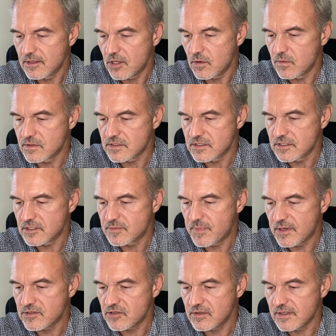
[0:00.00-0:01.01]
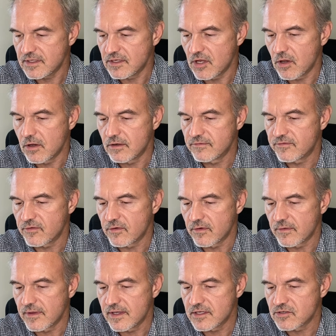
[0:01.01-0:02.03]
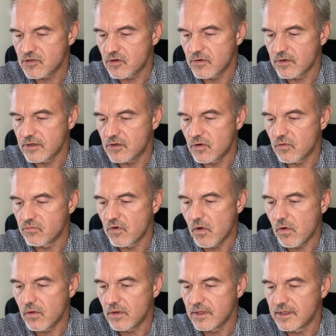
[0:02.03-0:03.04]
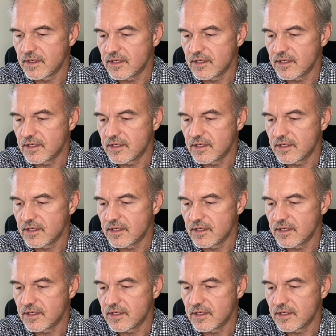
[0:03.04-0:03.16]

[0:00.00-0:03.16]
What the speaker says: who was especially known for his critical role in